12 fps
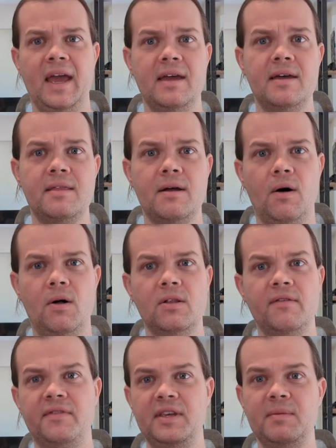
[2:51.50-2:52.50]
And
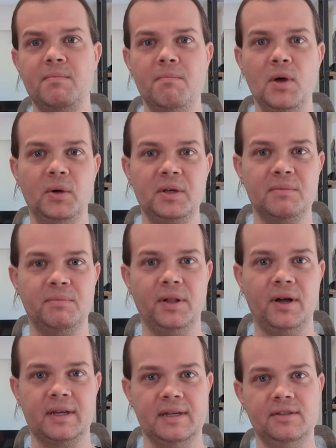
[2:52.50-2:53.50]
all of the million
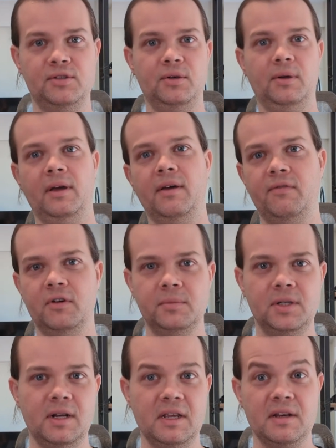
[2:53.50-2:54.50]
plugins you can get for
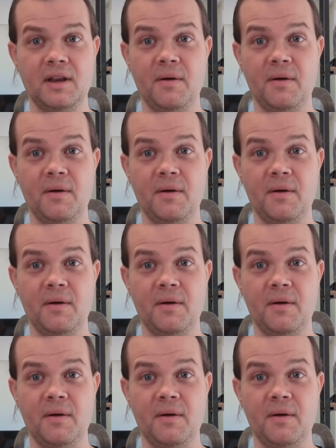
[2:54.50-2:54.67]
Obsidian.